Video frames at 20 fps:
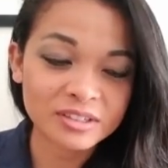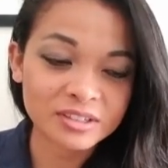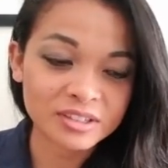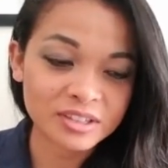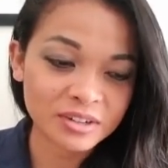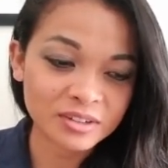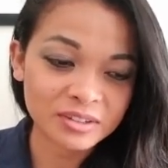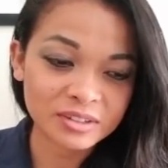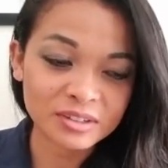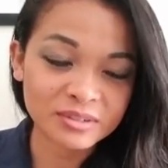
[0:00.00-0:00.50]

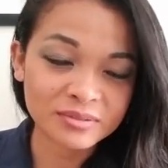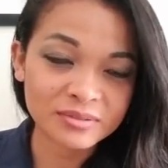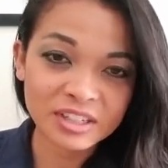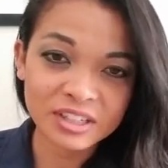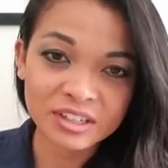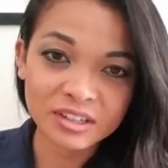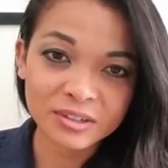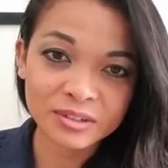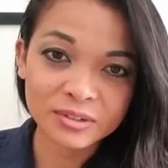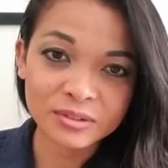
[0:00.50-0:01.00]
sharing their
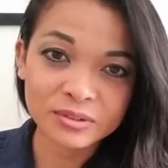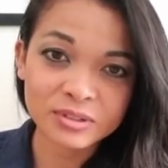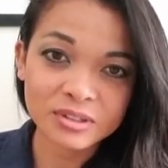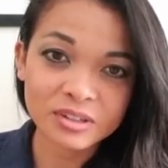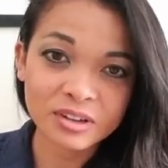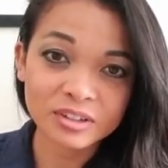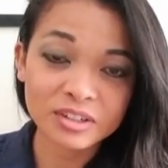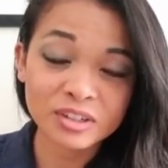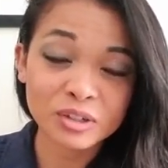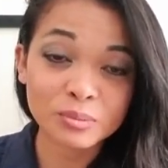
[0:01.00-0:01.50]

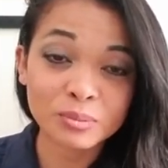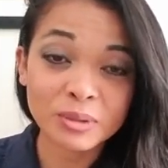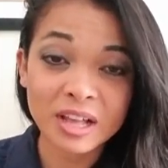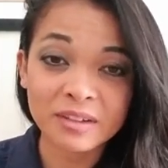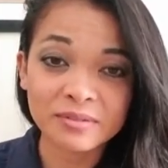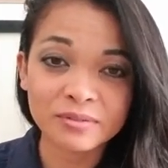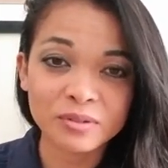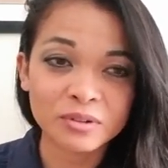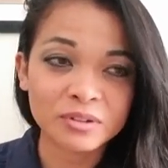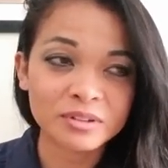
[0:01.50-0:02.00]
videos on your
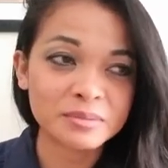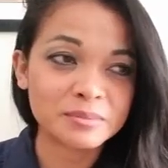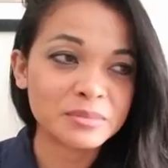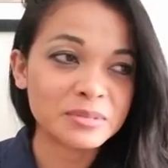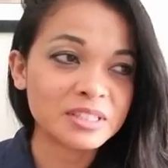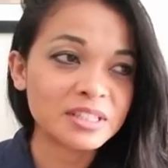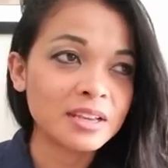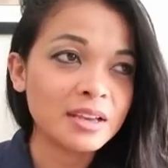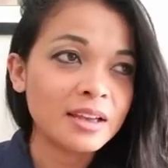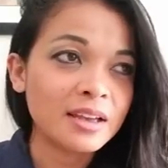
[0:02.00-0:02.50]

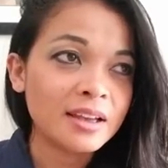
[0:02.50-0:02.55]
platforms.